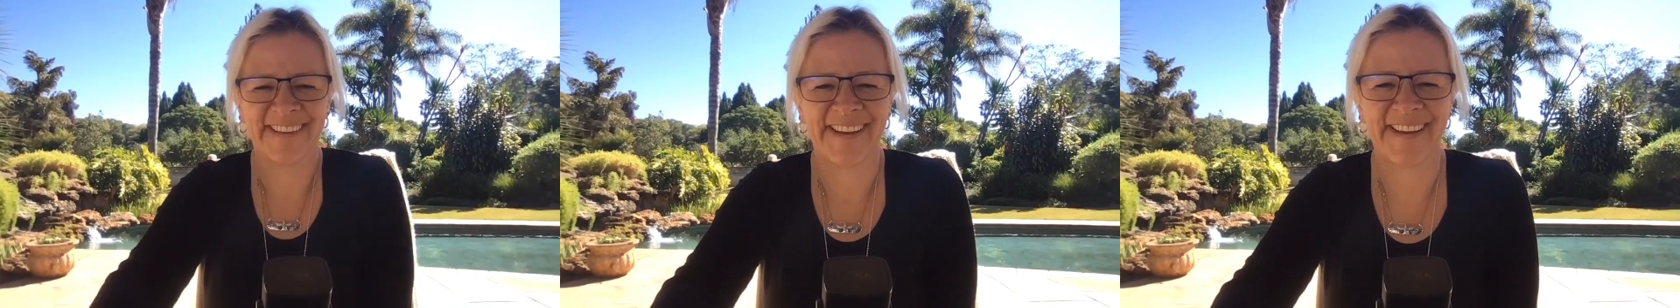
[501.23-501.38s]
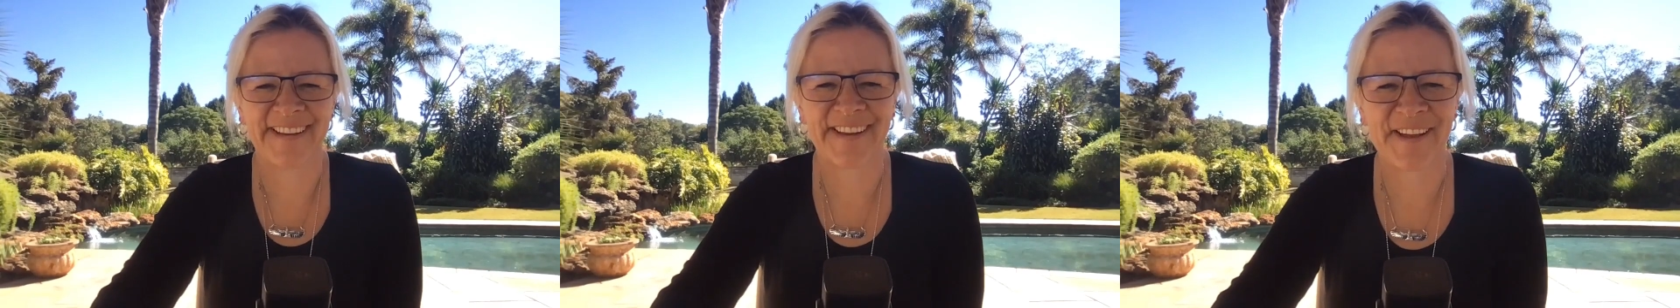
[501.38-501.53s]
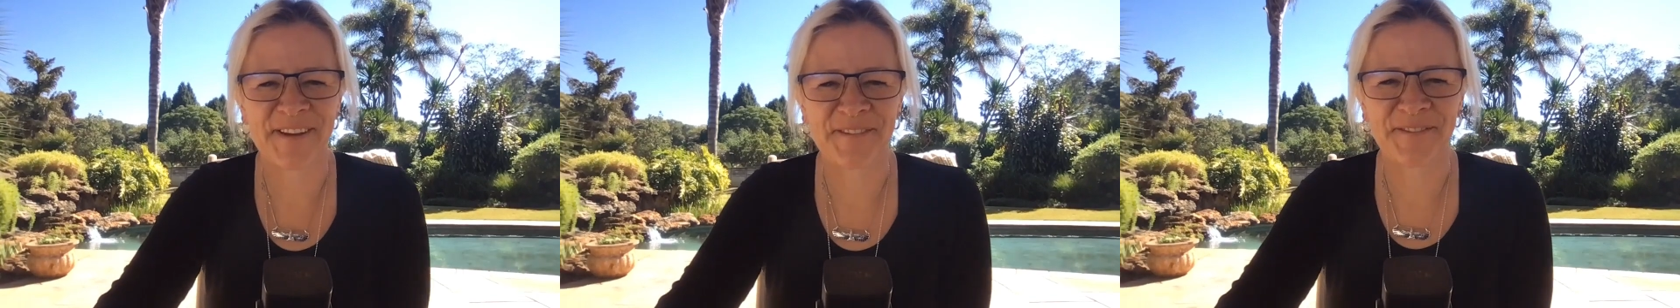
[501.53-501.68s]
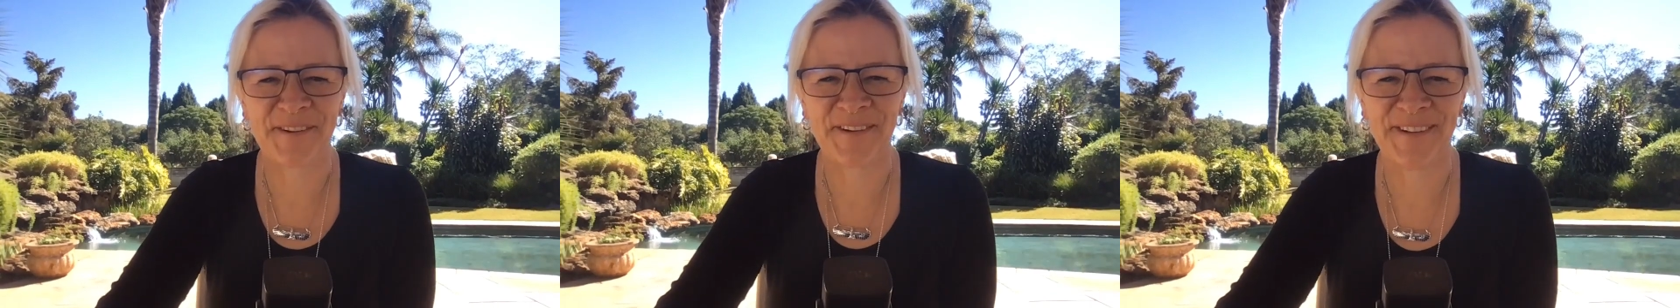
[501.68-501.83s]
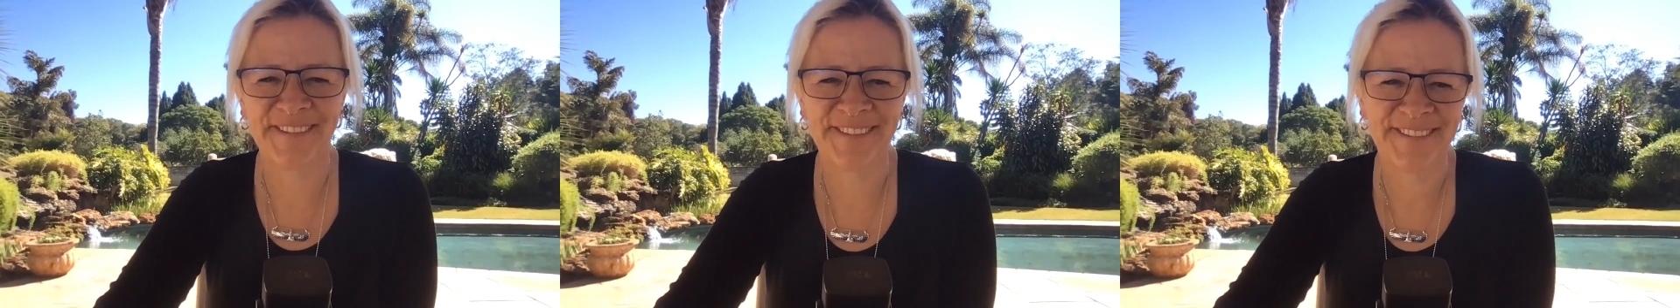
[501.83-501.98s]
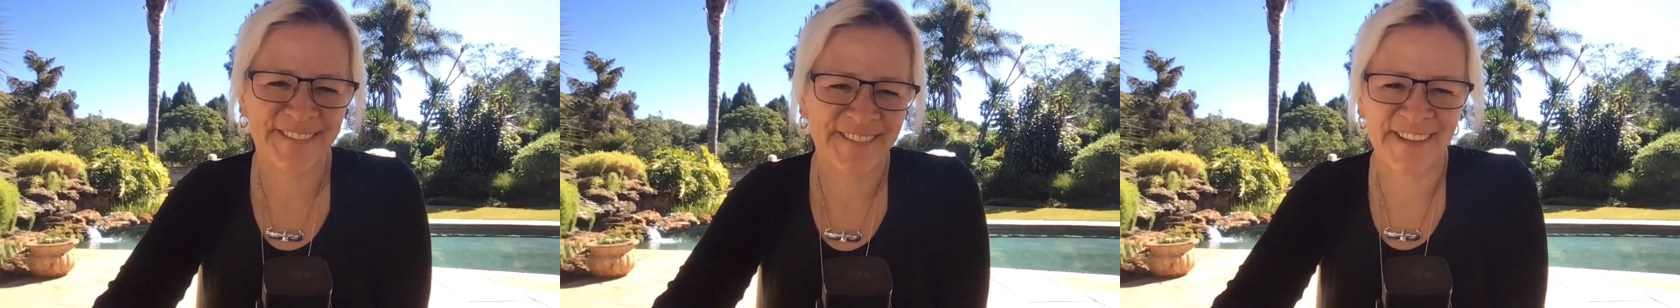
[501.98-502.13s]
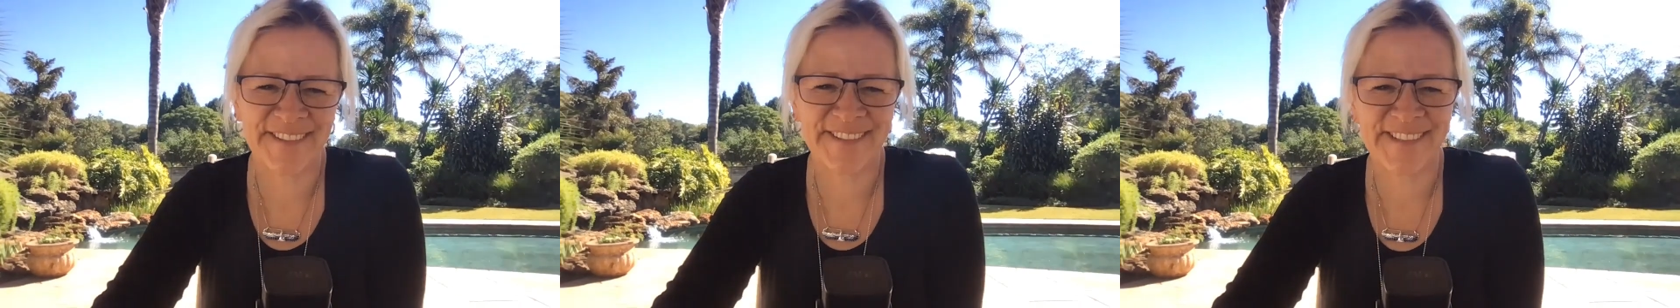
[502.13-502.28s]
And I will,
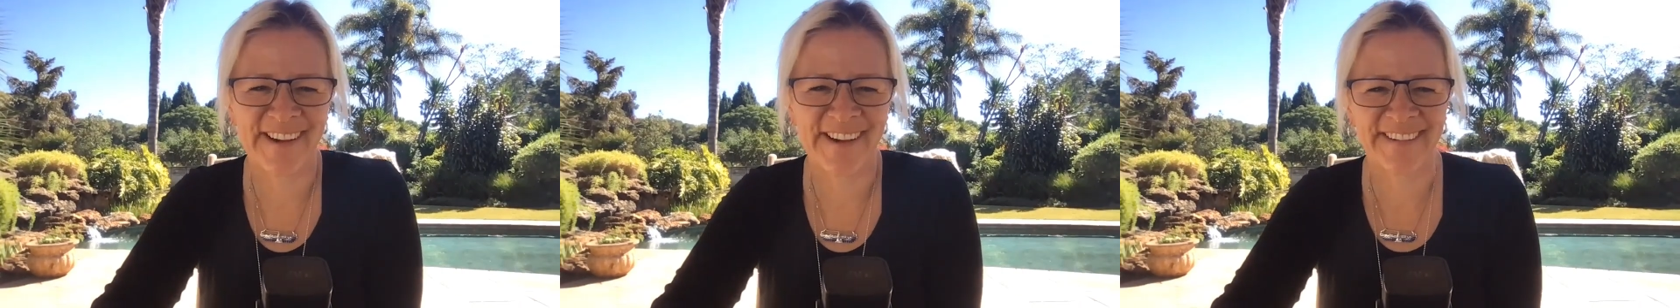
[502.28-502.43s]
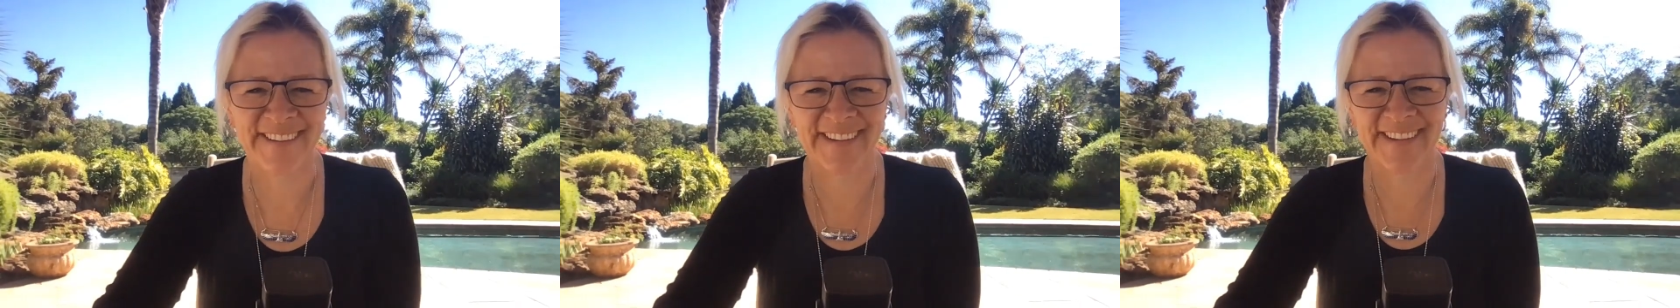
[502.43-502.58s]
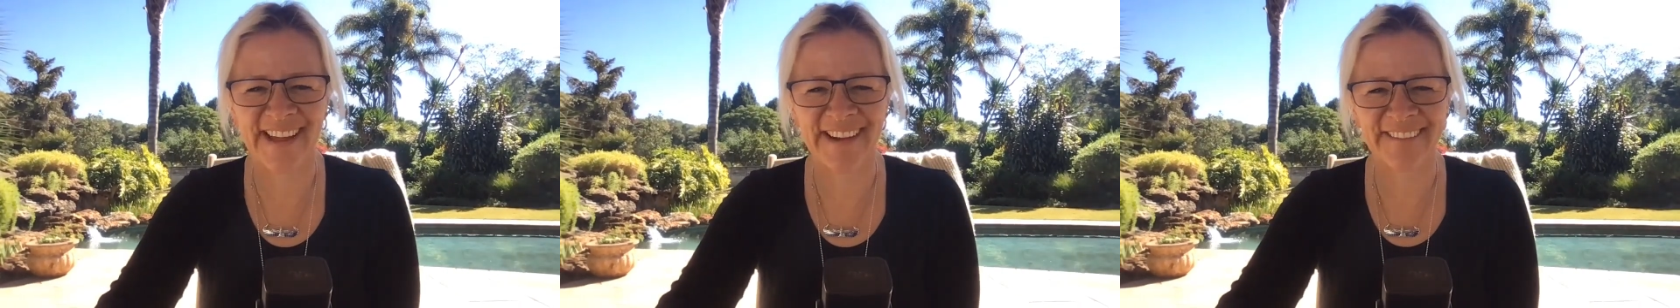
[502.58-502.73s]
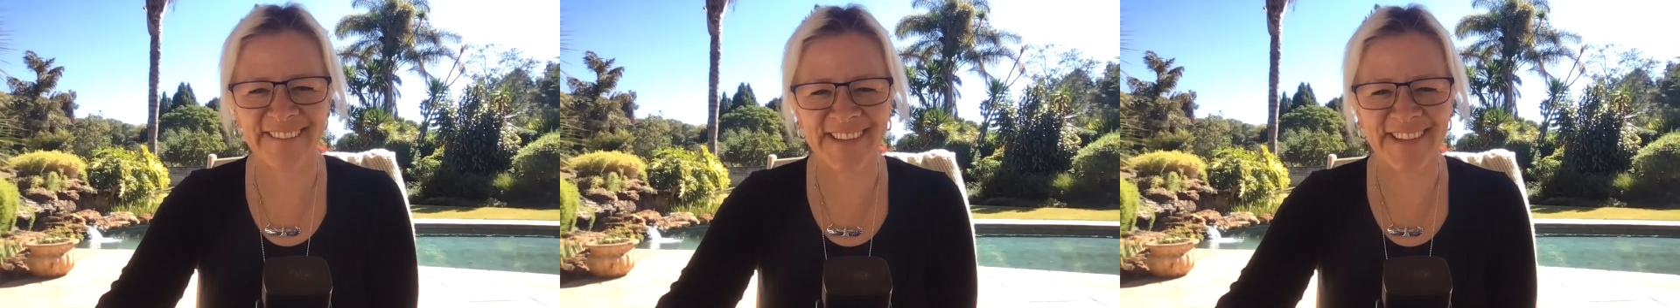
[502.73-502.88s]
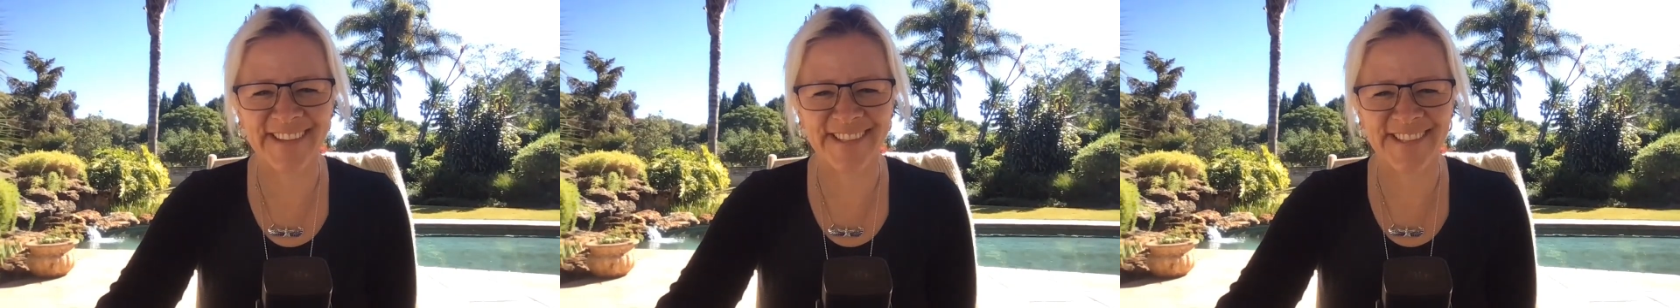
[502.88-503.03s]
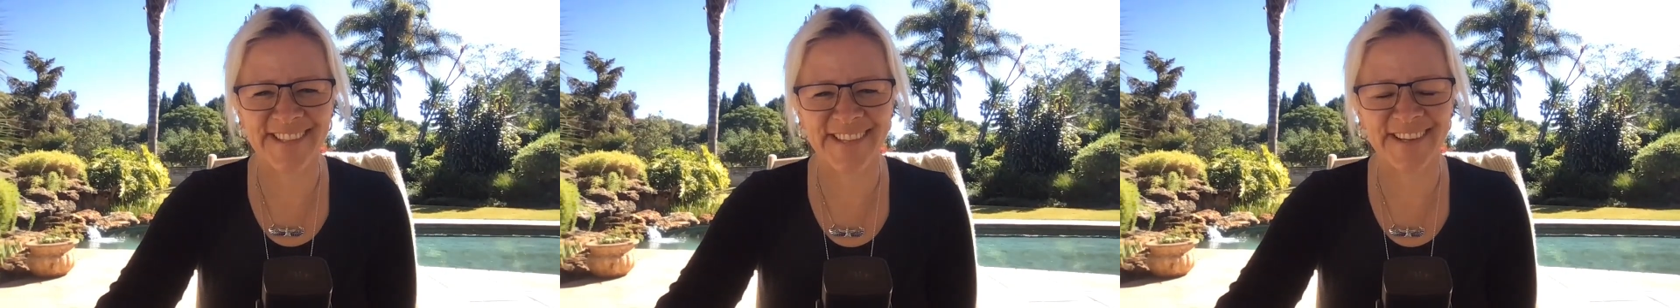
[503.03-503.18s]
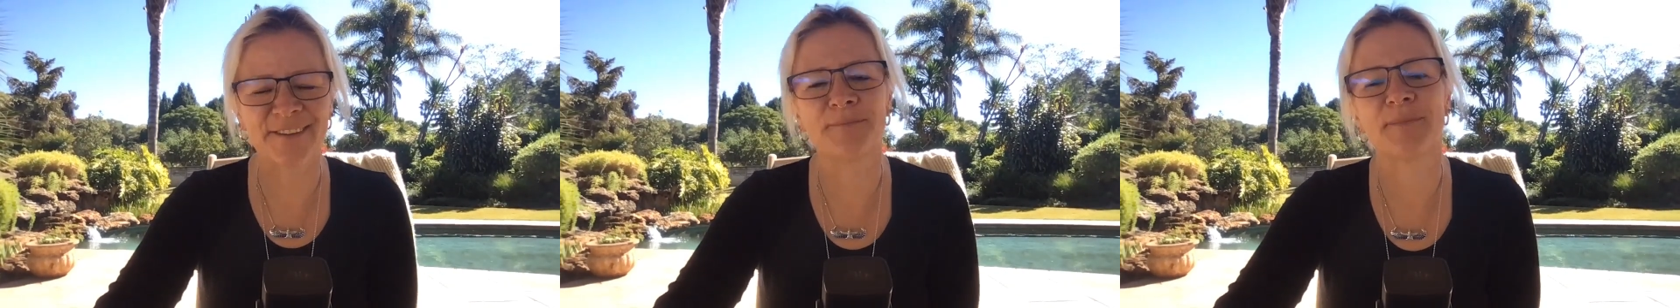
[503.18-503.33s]
no doubt, connect with you
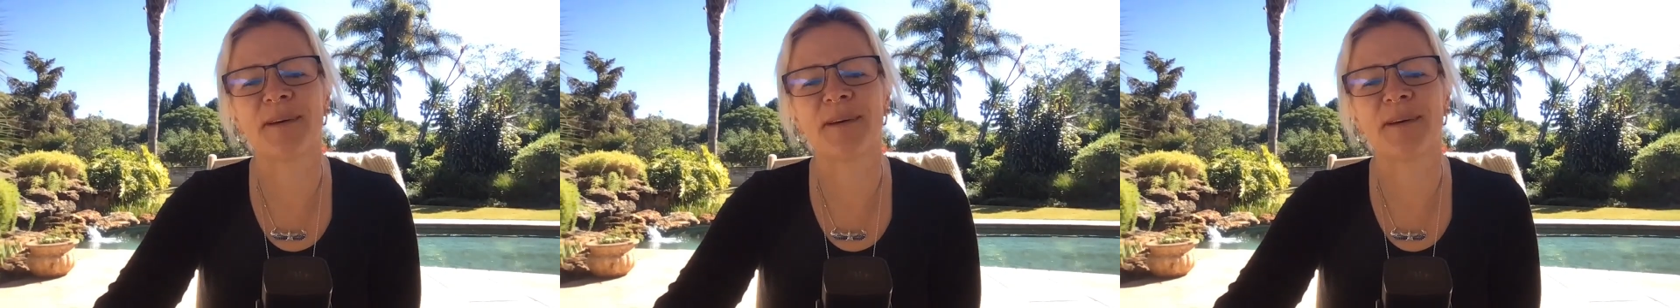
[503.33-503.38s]
soon.